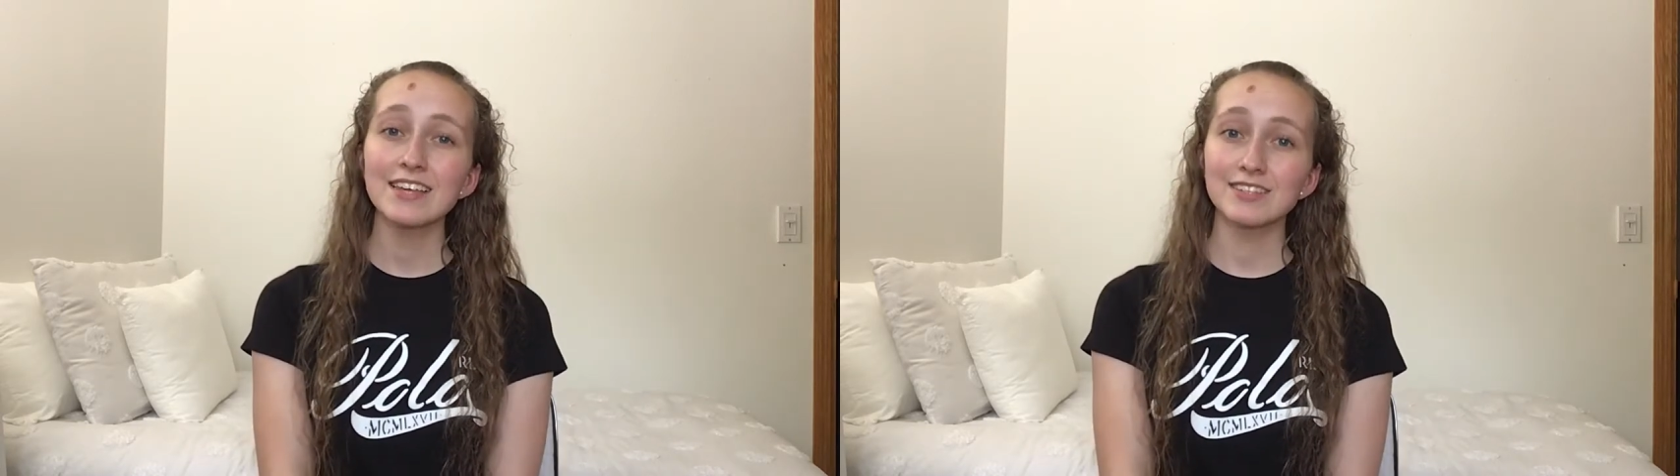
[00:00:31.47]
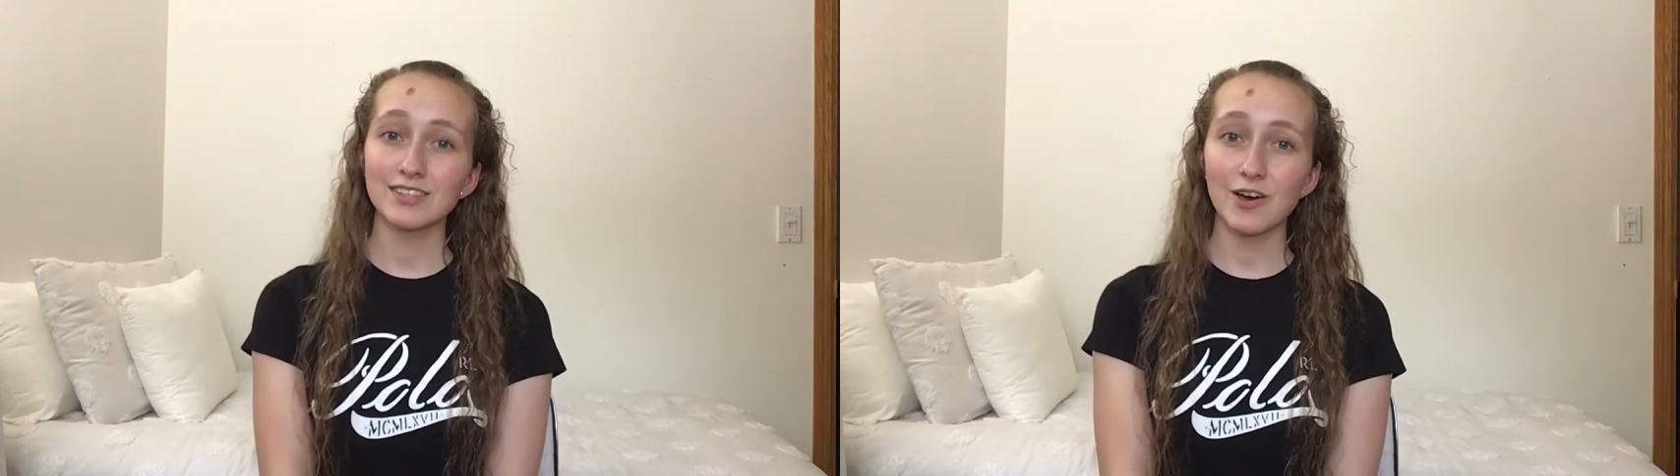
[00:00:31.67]

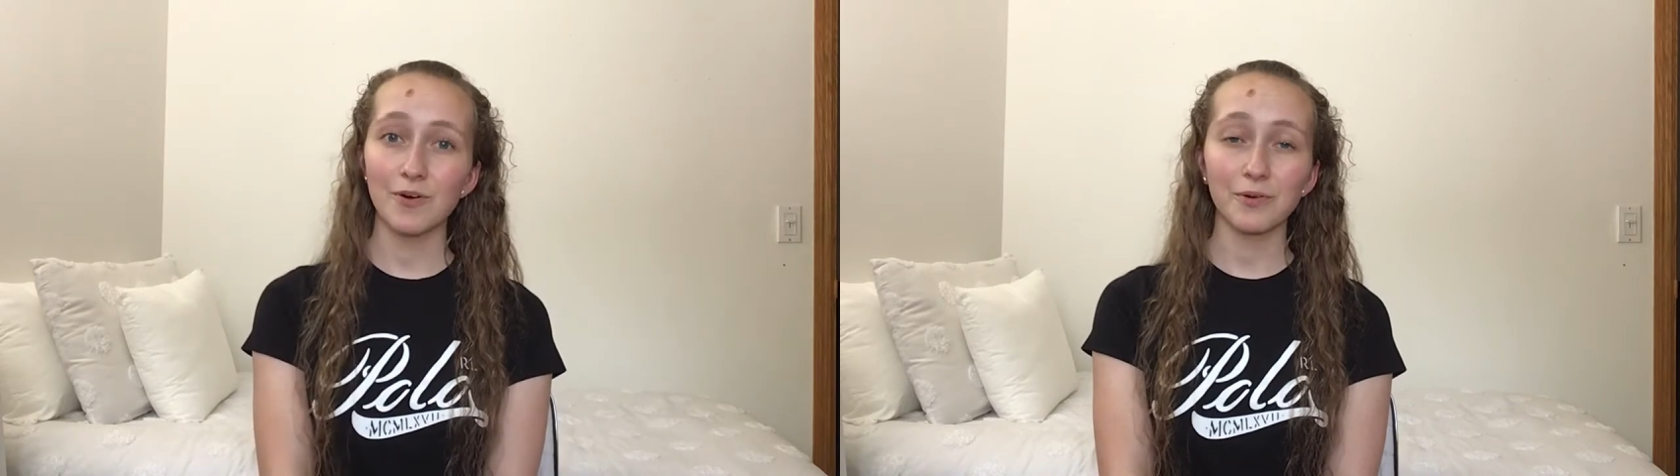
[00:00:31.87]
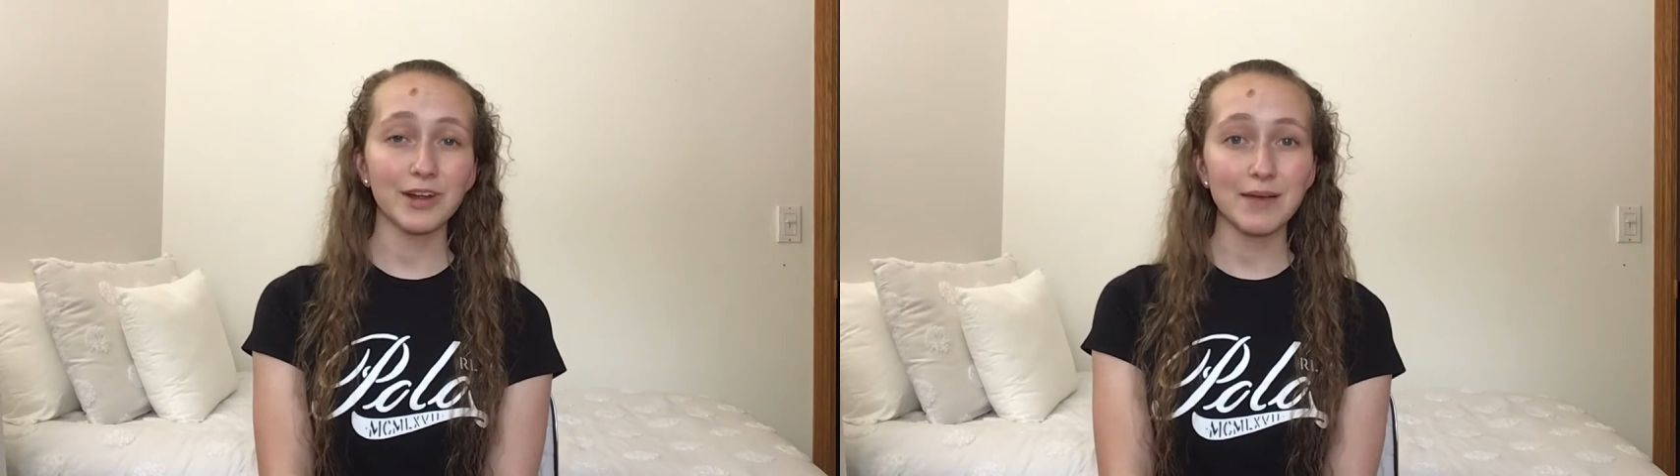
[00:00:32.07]

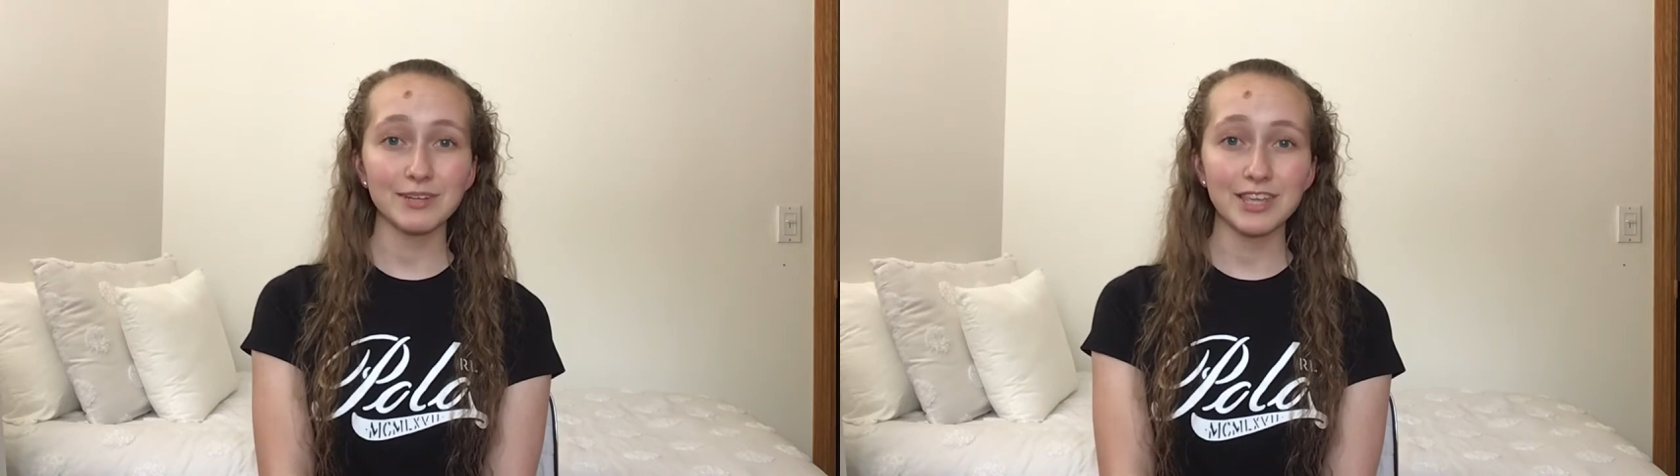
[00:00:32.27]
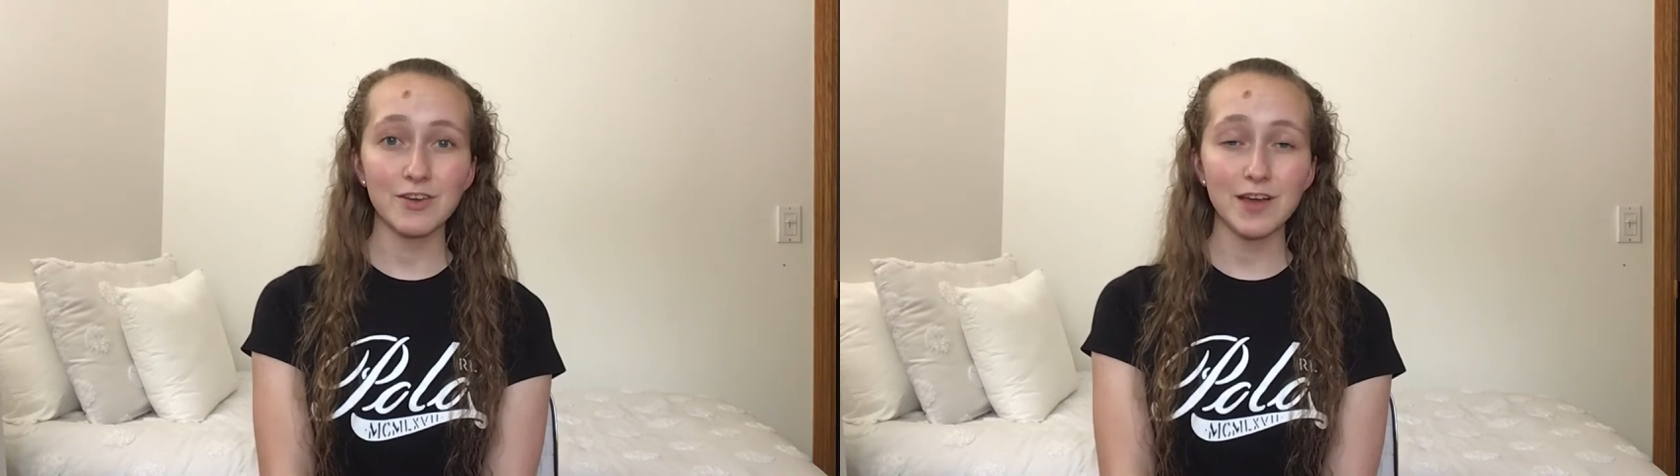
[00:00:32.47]
So grab
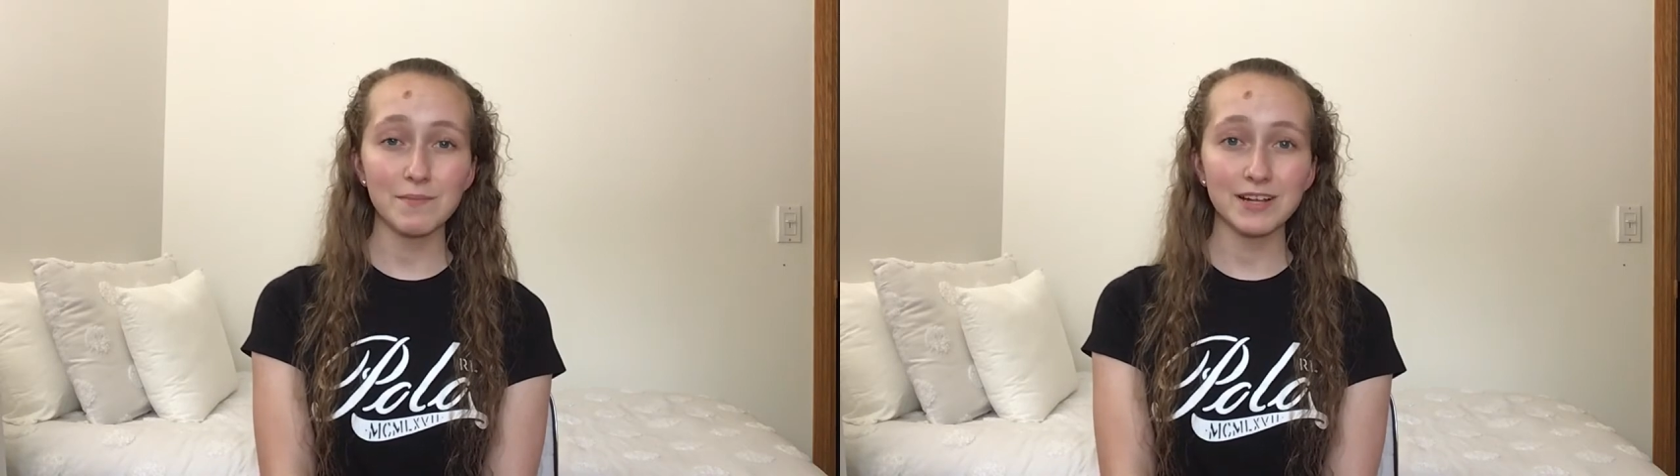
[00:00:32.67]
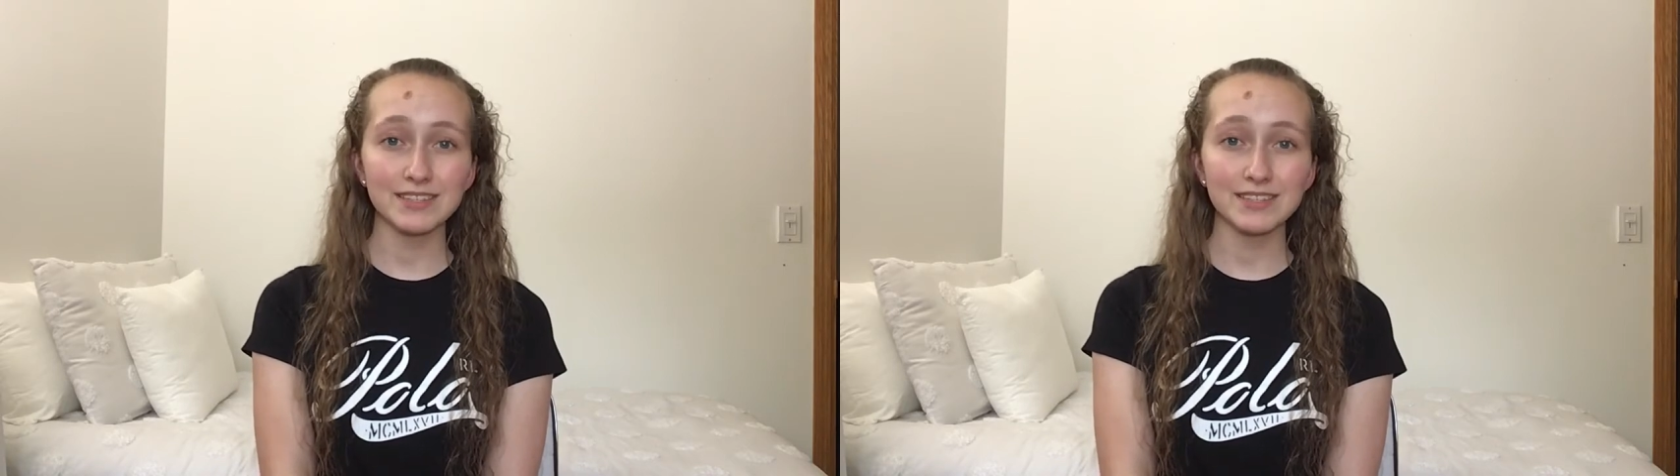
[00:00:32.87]
your cucumber